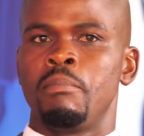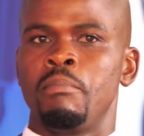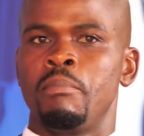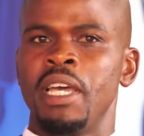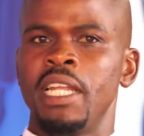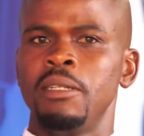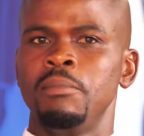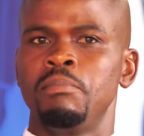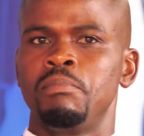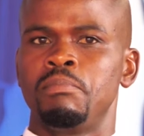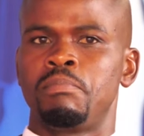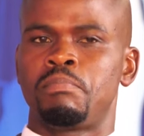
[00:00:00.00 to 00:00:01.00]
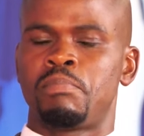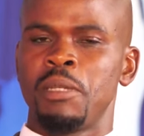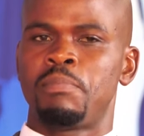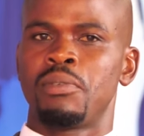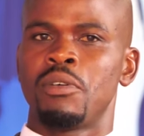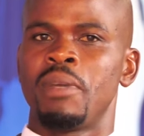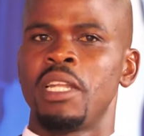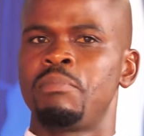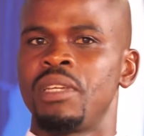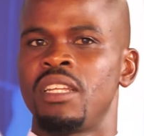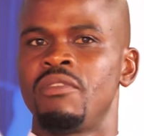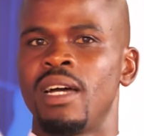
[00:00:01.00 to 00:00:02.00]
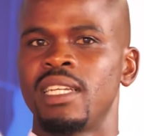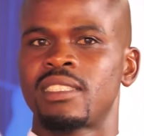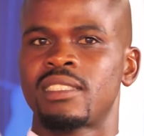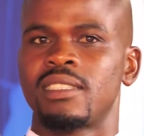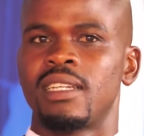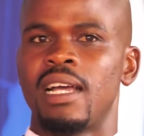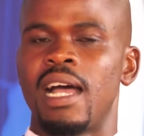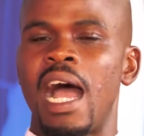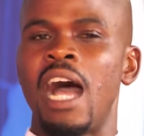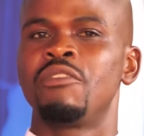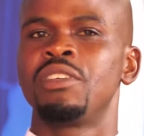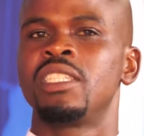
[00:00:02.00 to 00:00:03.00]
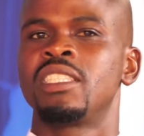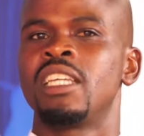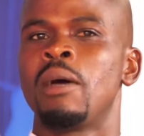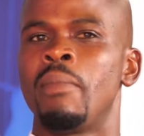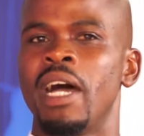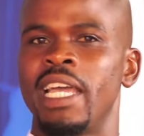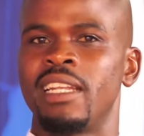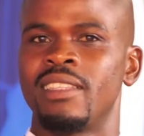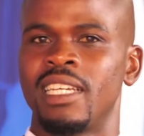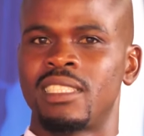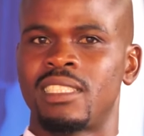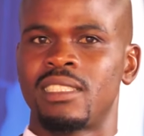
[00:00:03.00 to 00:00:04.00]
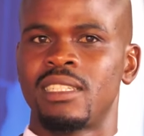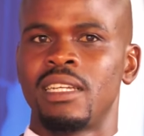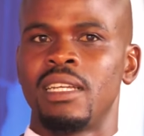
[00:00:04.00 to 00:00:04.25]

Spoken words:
many believers have in their mind that